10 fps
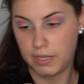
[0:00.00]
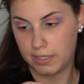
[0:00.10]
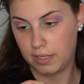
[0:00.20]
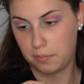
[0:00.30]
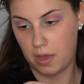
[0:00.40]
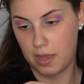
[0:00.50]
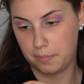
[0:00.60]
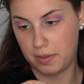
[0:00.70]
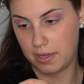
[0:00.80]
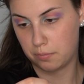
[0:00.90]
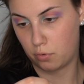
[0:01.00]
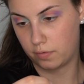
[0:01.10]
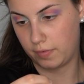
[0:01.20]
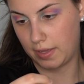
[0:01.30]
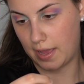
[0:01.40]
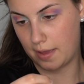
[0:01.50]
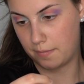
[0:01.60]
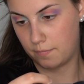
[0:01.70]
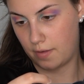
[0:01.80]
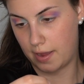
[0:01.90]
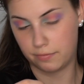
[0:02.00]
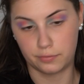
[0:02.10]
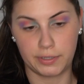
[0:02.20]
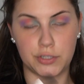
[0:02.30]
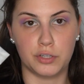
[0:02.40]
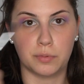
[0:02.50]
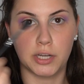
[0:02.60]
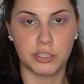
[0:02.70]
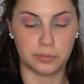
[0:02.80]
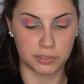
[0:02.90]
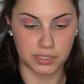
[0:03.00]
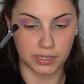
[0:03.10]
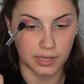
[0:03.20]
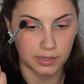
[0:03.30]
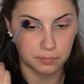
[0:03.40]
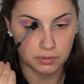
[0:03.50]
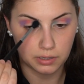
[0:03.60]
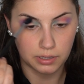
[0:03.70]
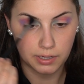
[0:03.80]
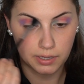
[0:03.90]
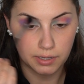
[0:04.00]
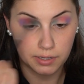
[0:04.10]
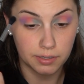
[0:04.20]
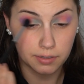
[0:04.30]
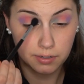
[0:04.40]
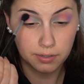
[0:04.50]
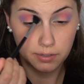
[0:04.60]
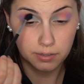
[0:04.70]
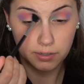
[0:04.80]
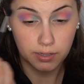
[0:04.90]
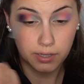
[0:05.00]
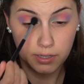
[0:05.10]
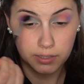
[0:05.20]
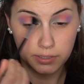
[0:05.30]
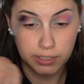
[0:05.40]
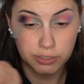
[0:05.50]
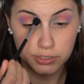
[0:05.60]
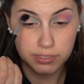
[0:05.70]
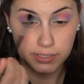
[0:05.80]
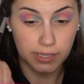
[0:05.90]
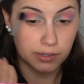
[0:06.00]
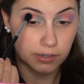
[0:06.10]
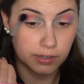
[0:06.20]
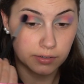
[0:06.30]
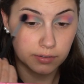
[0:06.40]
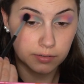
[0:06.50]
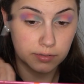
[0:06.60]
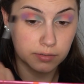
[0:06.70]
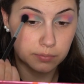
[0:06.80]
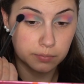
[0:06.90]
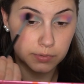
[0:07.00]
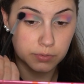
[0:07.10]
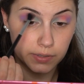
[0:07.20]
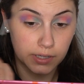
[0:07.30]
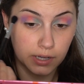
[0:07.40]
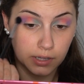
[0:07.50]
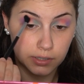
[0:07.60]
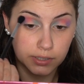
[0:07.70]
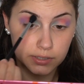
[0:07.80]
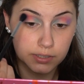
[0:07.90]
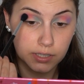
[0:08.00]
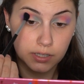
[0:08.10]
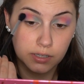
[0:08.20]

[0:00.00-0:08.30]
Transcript: Taking my big Morphe M532 brush, and I'm just gonna kind of blend the edges together between colors.